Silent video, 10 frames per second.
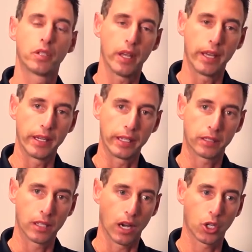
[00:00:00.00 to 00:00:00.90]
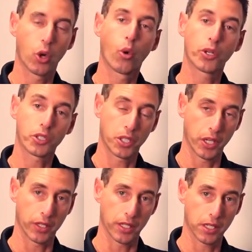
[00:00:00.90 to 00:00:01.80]
in its core
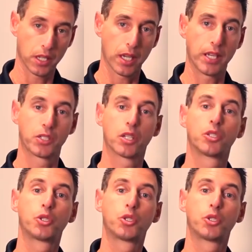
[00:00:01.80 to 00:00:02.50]
series is